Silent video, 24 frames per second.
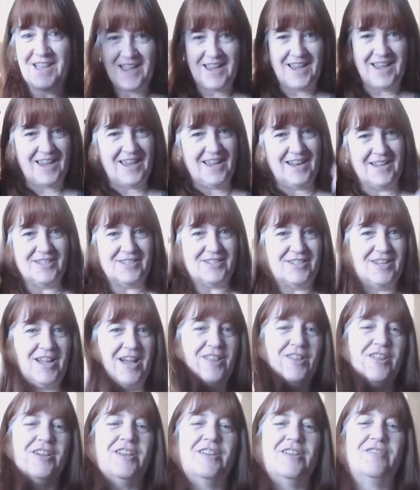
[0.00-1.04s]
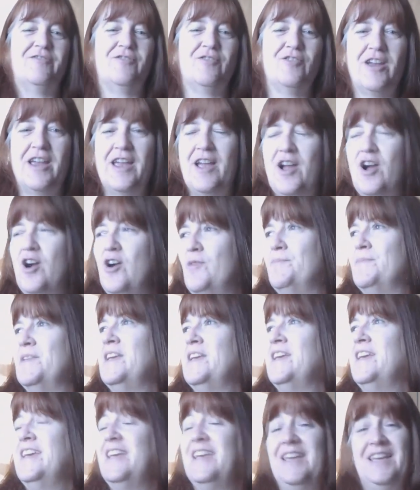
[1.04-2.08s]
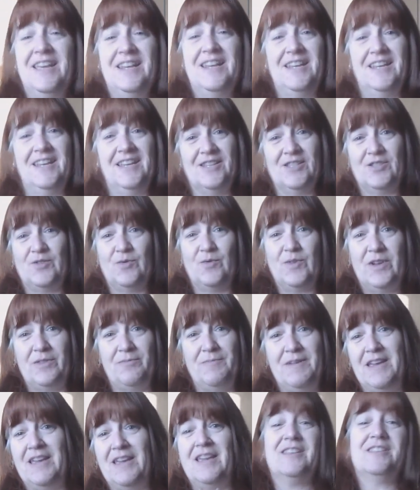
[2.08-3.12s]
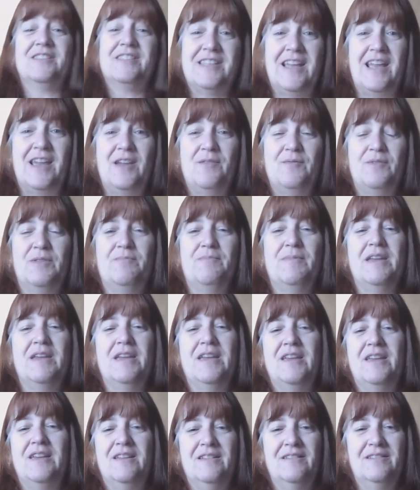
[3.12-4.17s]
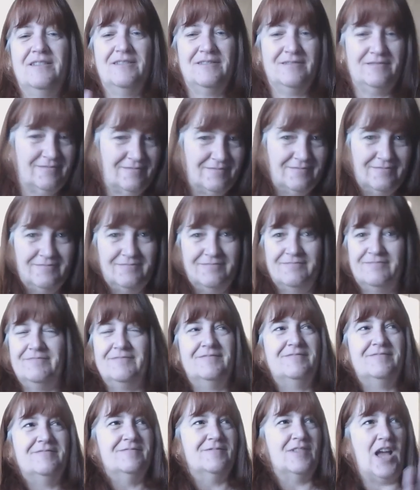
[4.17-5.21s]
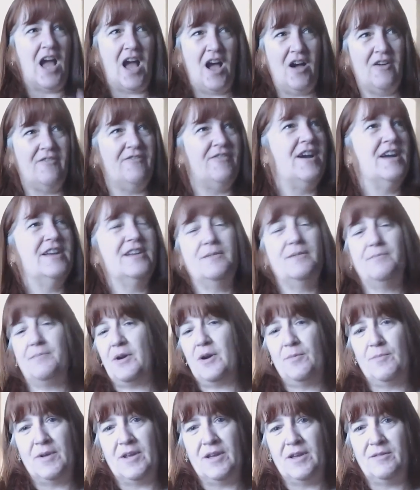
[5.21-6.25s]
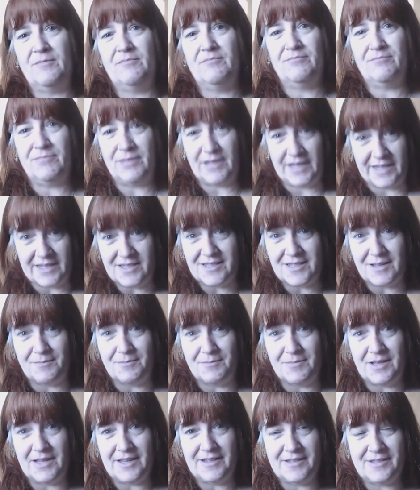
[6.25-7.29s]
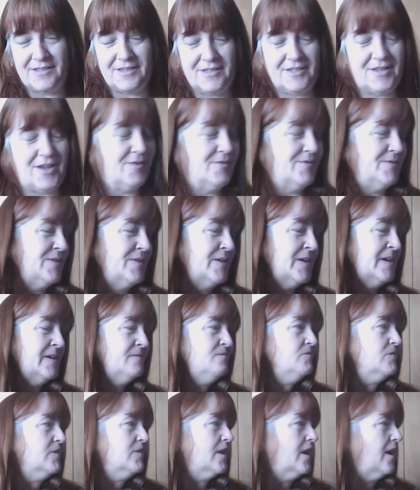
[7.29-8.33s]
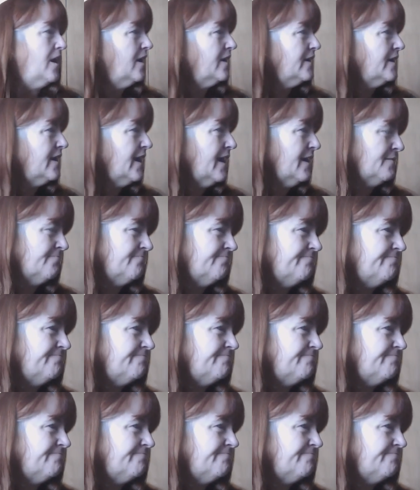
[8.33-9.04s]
It is not looking for a home. It is with me. It's staying with me. I'll find a permanent place someplace. So, yeah.